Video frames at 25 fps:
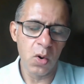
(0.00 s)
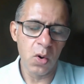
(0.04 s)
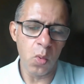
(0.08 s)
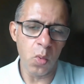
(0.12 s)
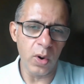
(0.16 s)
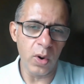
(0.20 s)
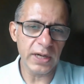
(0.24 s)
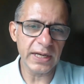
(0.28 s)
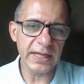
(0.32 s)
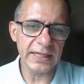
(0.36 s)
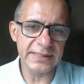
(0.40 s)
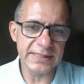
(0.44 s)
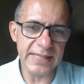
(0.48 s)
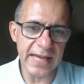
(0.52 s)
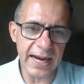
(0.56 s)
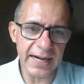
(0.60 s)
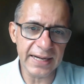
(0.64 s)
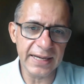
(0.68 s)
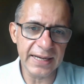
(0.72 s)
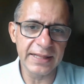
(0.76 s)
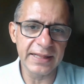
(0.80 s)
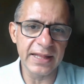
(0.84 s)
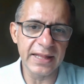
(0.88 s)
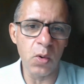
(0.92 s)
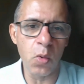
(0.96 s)
what
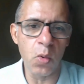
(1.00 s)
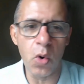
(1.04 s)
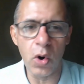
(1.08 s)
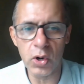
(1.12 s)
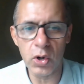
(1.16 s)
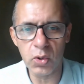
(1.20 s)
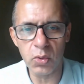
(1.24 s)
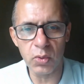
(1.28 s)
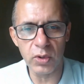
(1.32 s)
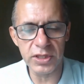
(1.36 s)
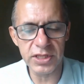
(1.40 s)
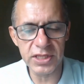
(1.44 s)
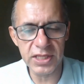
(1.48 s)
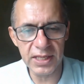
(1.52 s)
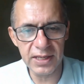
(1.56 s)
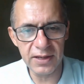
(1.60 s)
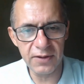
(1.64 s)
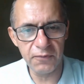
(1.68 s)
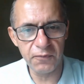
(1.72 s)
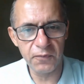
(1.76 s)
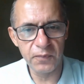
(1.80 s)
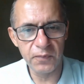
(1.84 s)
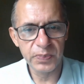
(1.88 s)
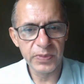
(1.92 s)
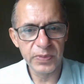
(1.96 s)
exactly they want to
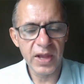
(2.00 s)
achieve,